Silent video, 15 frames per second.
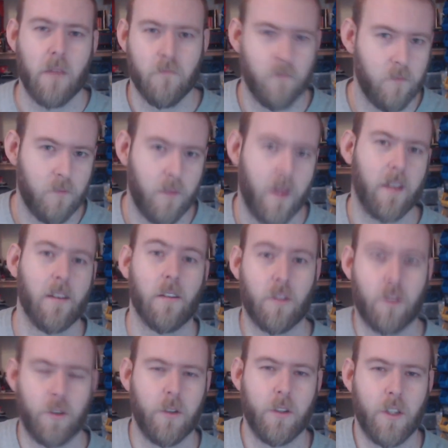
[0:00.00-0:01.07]
They are
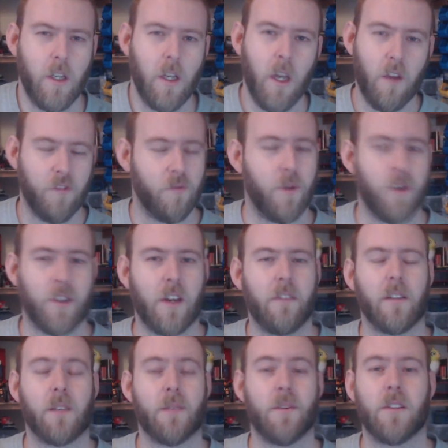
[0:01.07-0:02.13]
good. From what I've
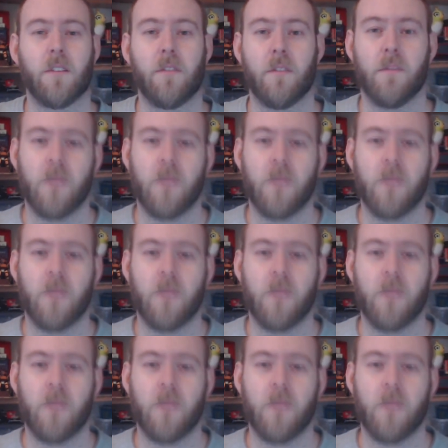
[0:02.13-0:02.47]
experienced of them,